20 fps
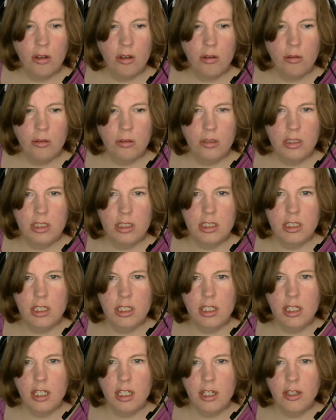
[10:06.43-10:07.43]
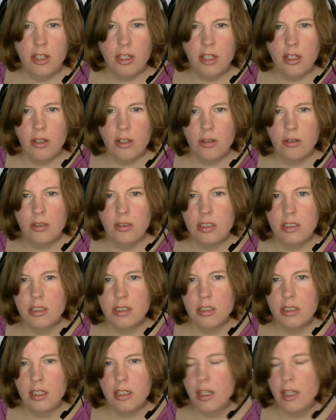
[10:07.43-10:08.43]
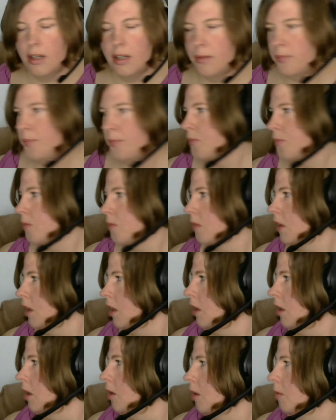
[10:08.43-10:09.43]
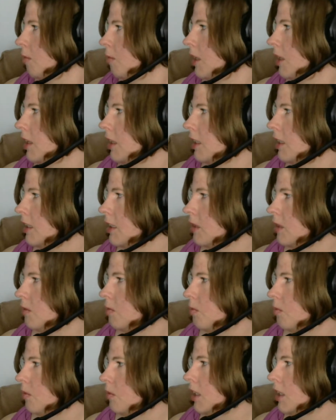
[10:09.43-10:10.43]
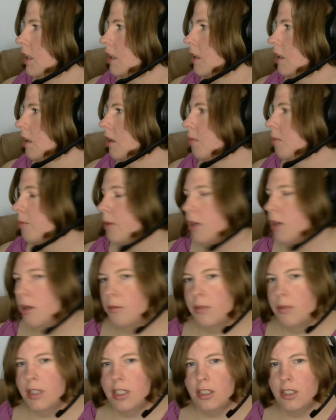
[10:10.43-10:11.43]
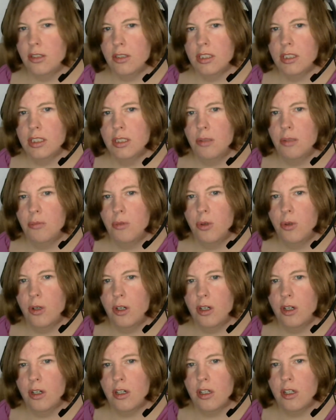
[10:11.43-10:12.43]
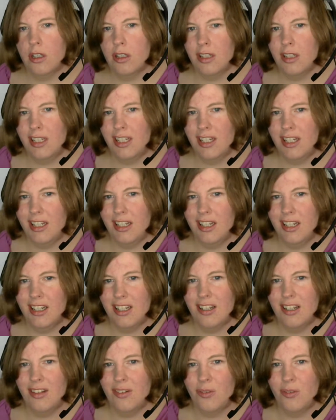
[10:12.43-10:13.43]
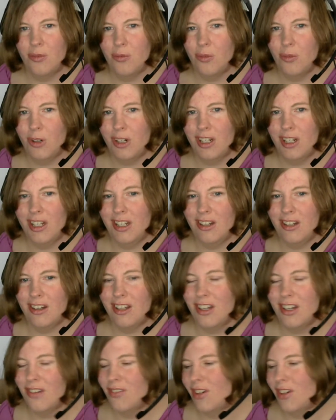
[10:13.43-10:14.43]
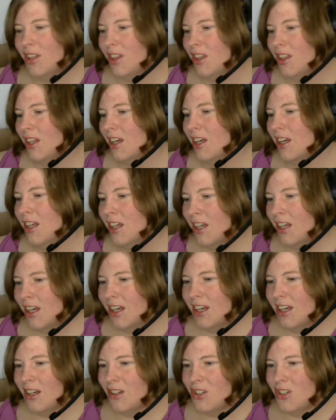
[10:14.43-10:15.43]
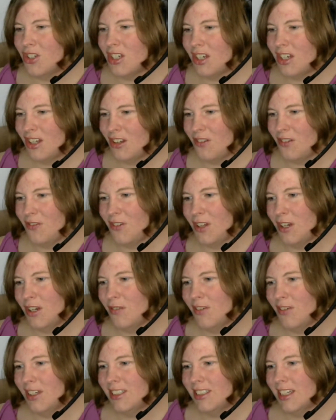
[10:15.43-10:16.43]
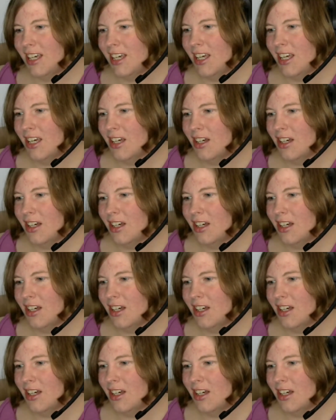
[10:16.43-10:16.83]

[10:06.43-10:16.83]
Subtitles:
we'll see how that goes. But this week I'll probably do some more cleaning and working on everything. It was kind of funny because like